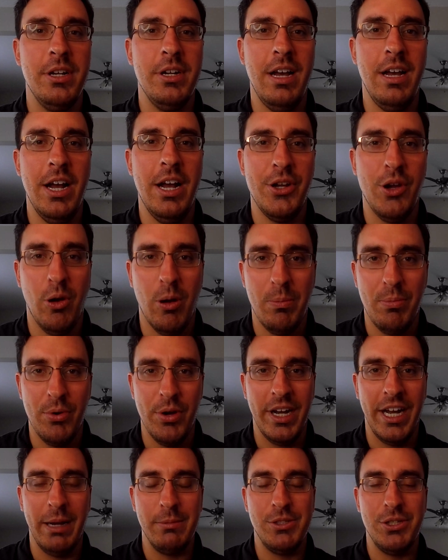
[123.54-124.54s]
on your
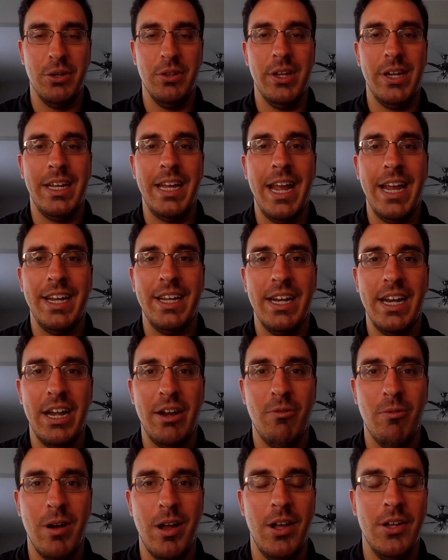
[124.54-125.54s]
pregame show they can't get
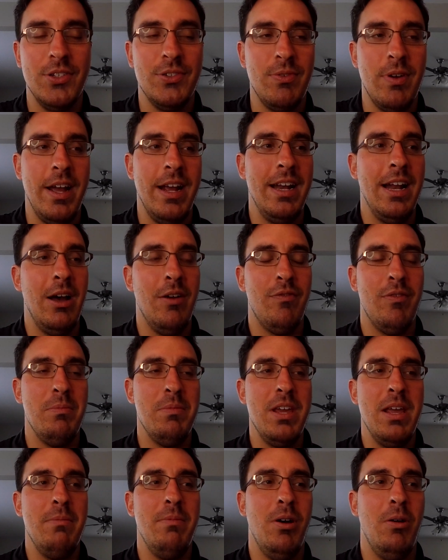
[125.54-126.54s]
anywhere else, right? Now, for
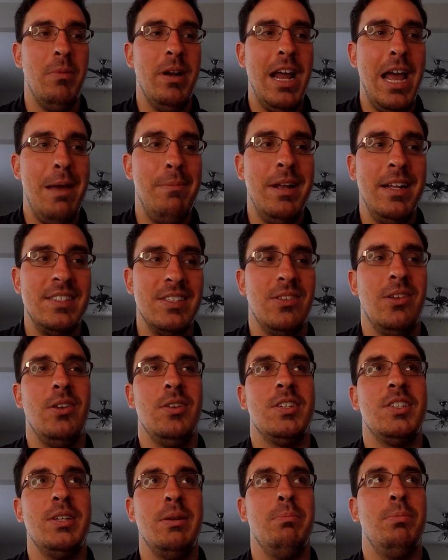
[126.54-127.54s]
me at Belmont Abbey, it's a little
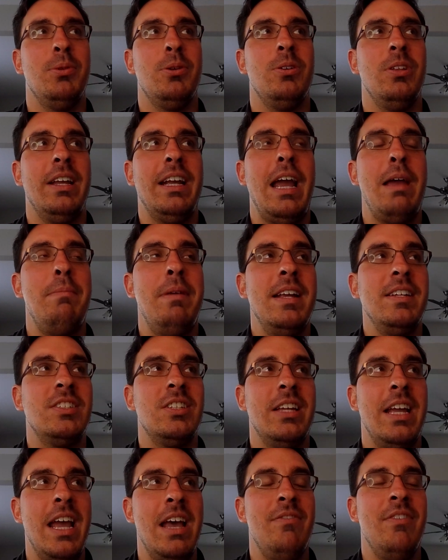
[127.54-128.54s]
simpler. Like, I
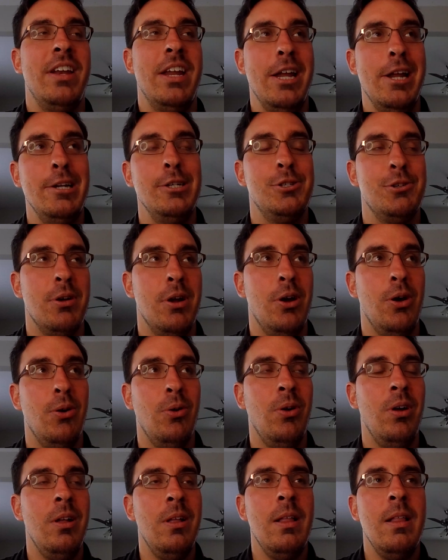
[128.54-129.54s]
basically have an
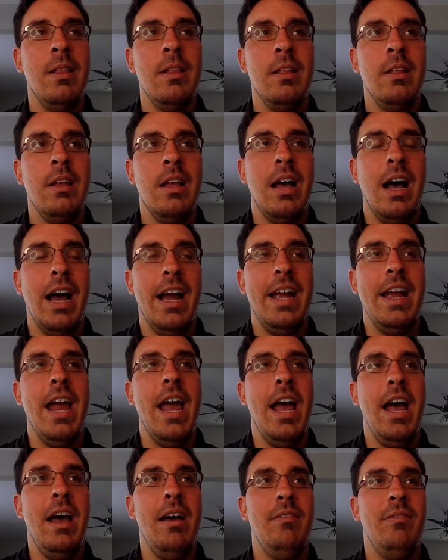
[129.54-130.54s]
intro. I
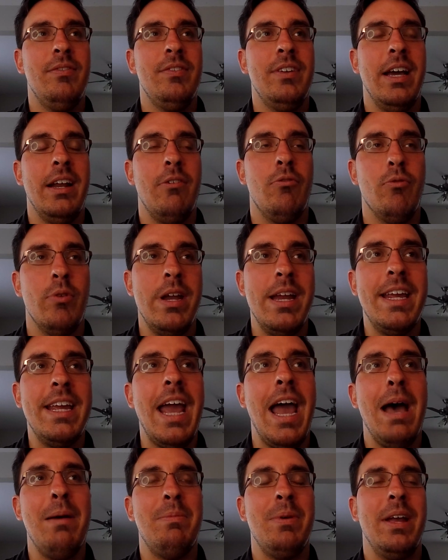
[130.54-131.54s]
have kind of
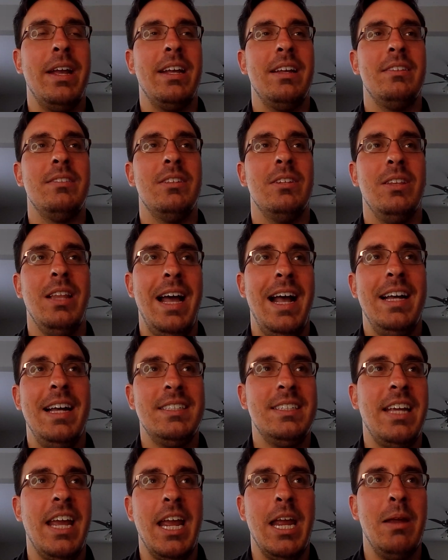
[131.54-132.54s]
recapping the
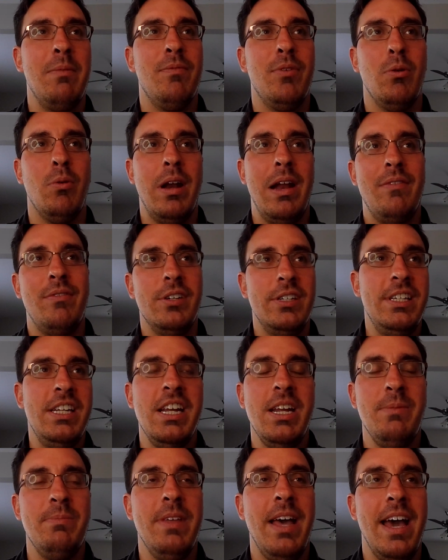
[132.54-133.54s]
last game for whatever
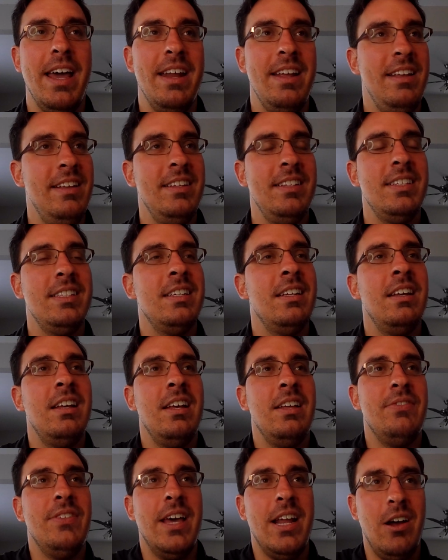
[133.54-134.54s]
team that is.
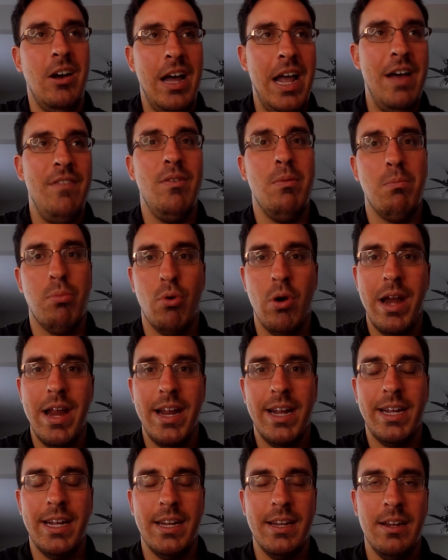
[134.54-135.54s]
Then I'll have a
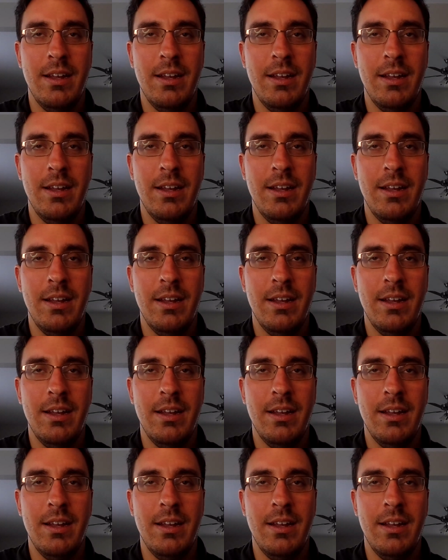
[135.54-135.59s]
break,